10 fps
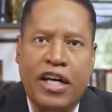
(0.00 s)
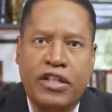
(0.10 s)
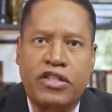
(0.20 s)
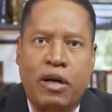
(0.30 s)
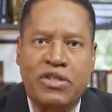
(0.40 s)

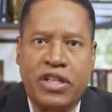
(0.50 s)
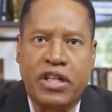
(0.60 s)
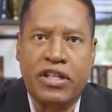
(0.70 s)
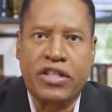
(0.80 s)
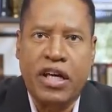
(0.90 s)
in some
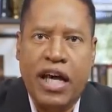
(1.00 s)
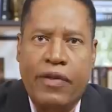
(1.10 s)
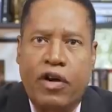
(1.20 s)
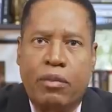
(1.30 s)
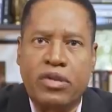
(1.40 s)
cities and
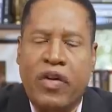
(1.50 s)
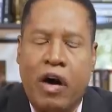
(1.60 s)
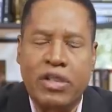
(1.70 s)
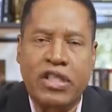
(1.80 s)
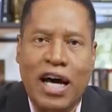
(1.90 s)
the numbers of
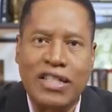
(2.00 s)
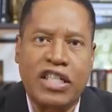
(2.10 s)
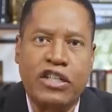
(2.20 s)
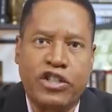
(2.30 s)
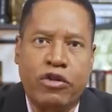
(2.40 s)
homicides
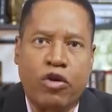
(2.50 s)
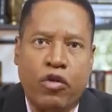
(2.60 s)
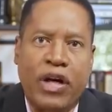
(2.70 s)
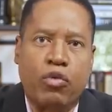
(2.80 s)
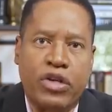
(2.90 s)
in general
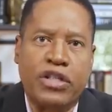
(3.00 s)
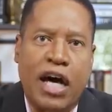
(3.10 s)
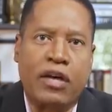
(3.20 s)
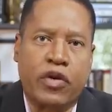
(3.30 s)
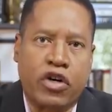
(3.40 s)
that would
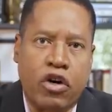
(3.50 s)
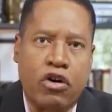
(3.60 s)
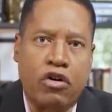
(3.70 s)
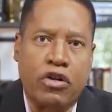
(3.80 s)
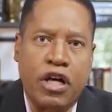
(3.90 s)
not have
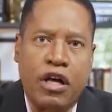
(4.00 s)
occurred